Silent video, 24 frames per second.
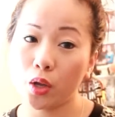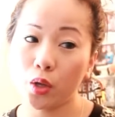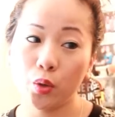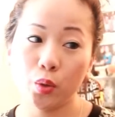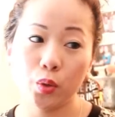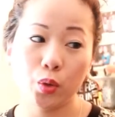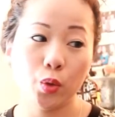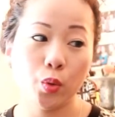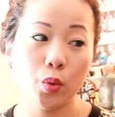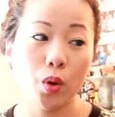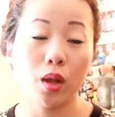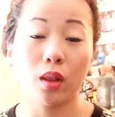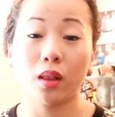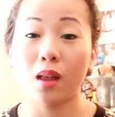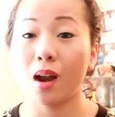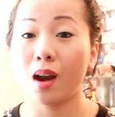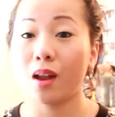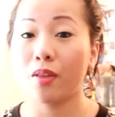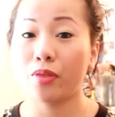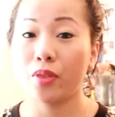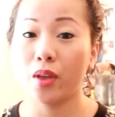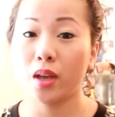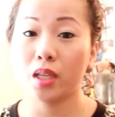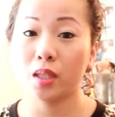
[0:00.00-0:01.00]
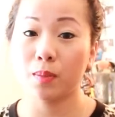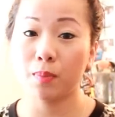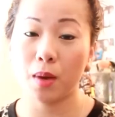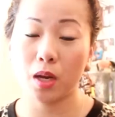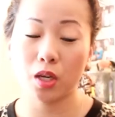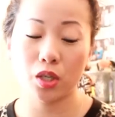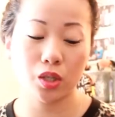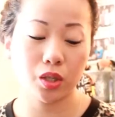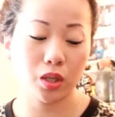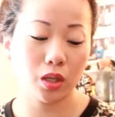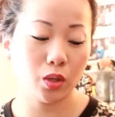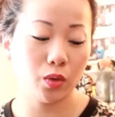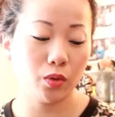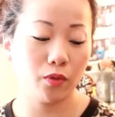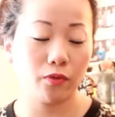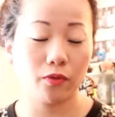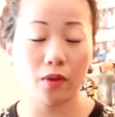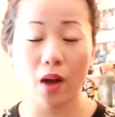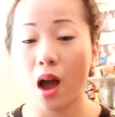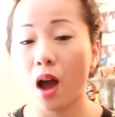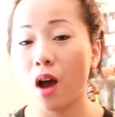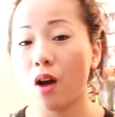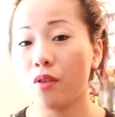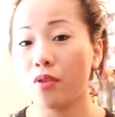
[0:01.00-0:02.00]
you do a lot of things, especially you
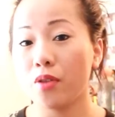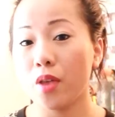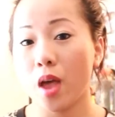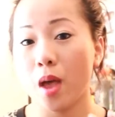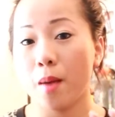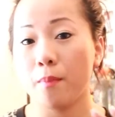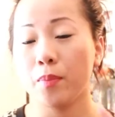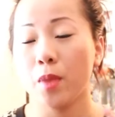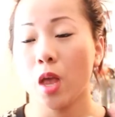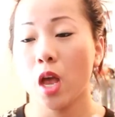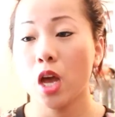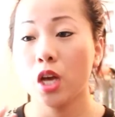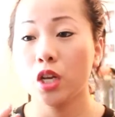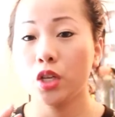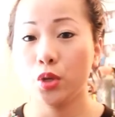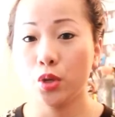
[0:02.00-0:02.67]
file them,